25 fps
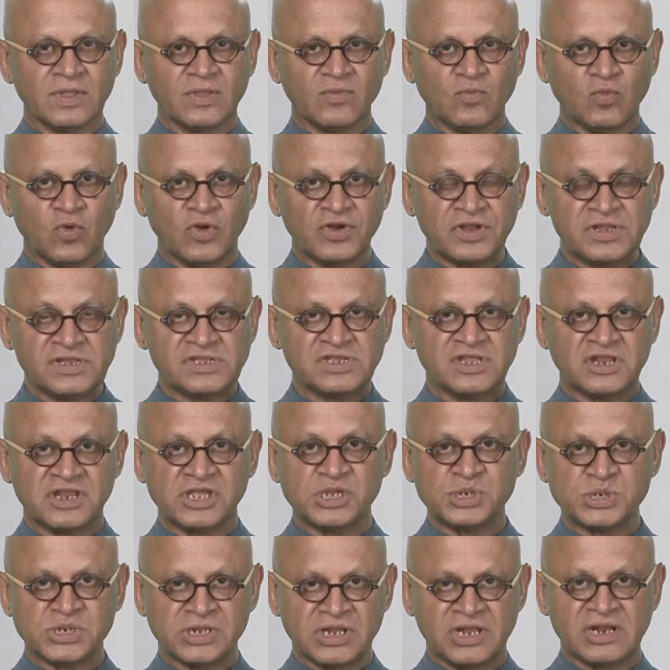what is the
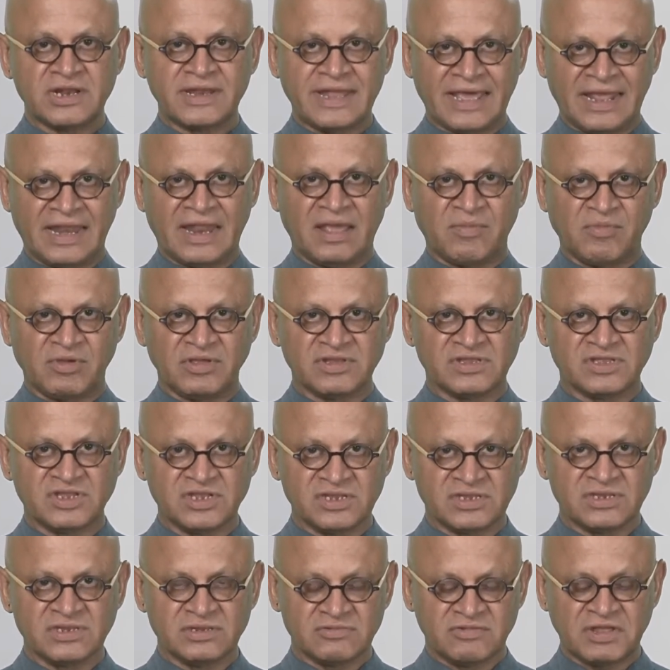regional dynamics.
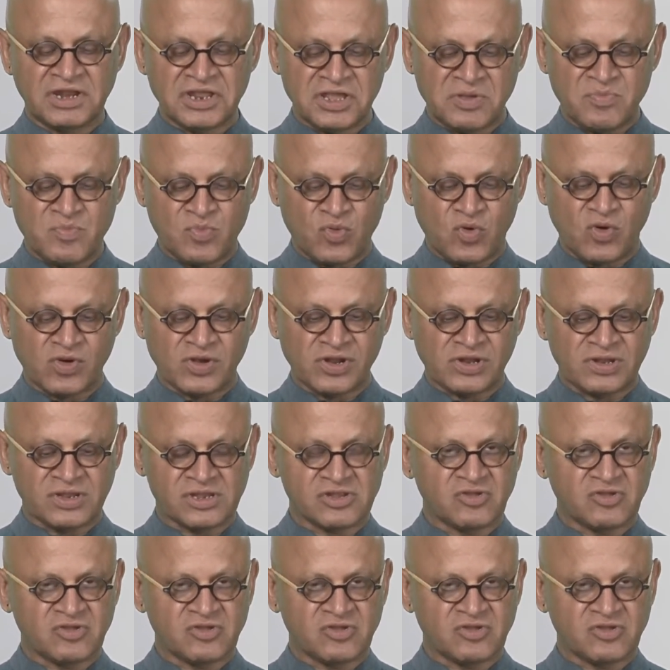This is very important.